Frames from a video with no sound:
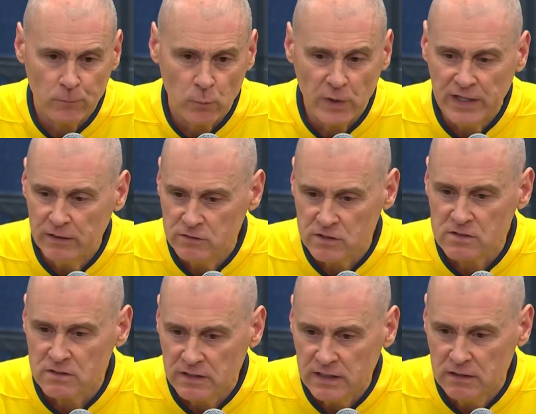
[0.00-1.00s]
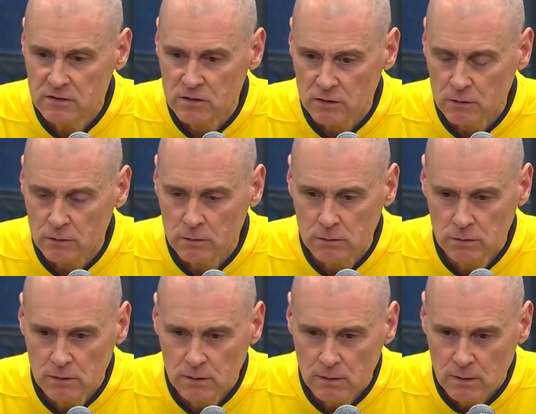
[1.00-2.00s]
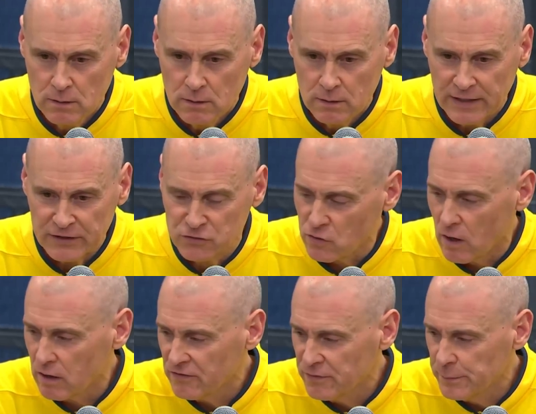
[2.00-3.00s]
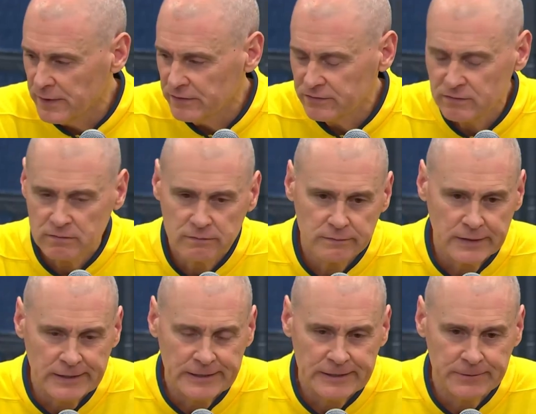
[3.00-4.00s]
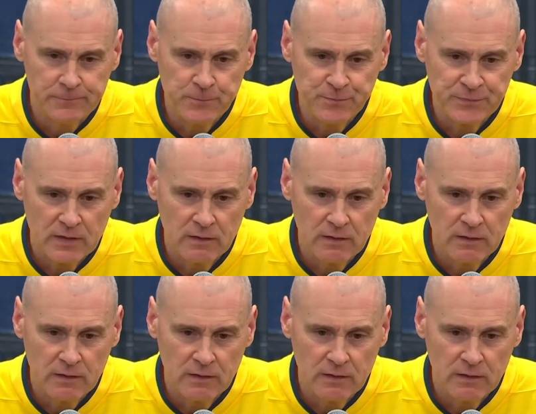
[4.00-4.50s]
We just need to get stronger from this. Growth